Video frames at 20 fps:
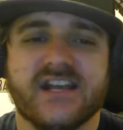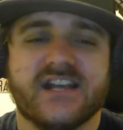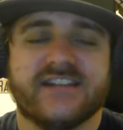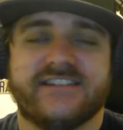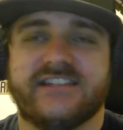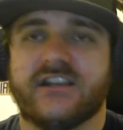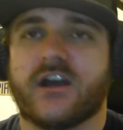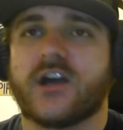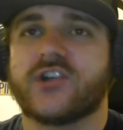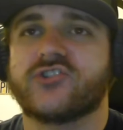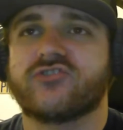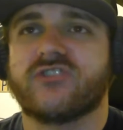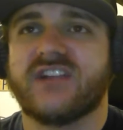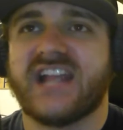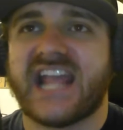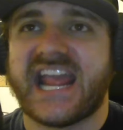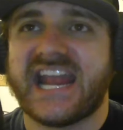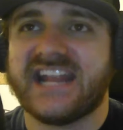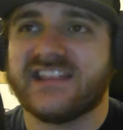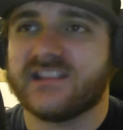DeAndre
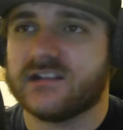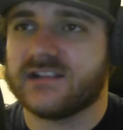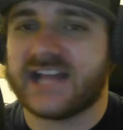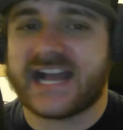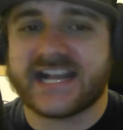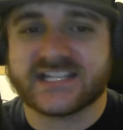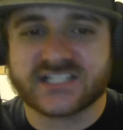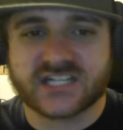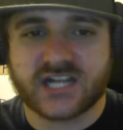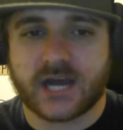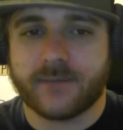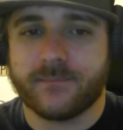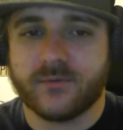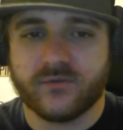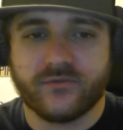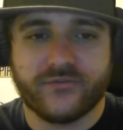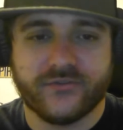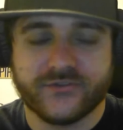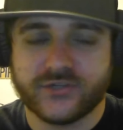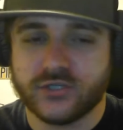Ayton the last
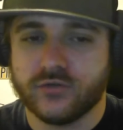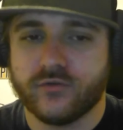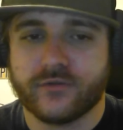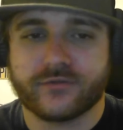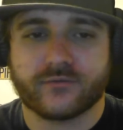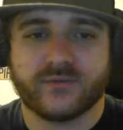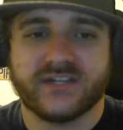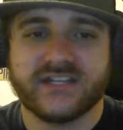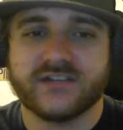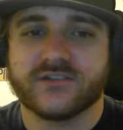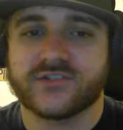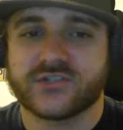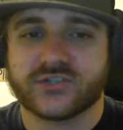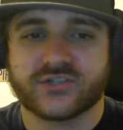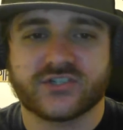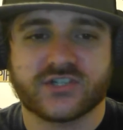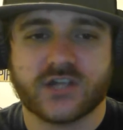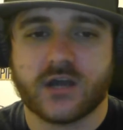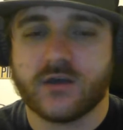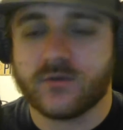2-3 years or
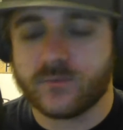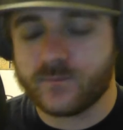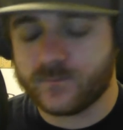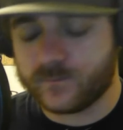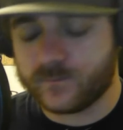so,